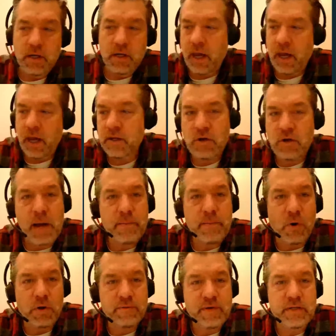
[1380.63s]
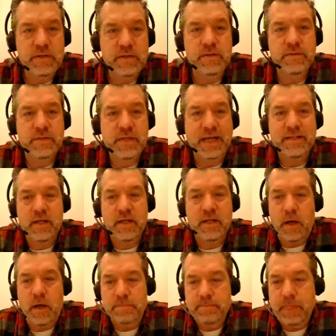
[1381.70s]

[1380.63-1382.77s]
and grab a hold of it and tighten it up.